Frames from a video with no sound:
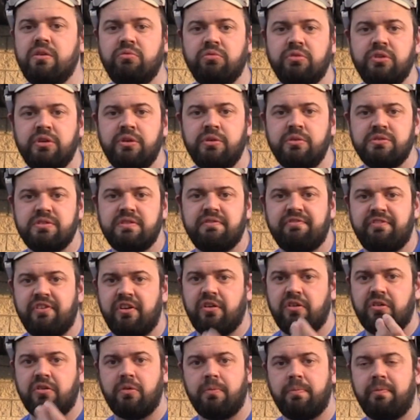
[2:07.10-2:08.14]
you lose in
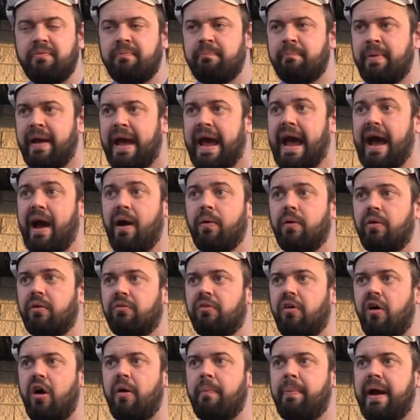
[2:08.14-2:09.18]
vertical power,
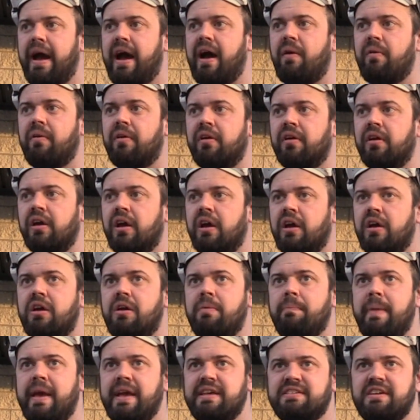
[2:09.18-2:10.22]
raw power,
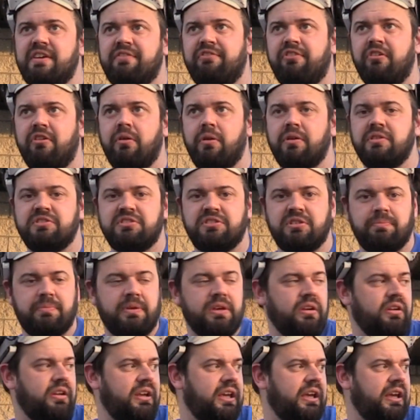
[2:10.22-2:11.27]
it makes up for in
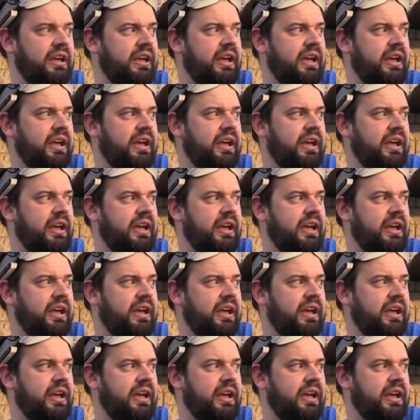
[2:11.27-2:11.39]
stability.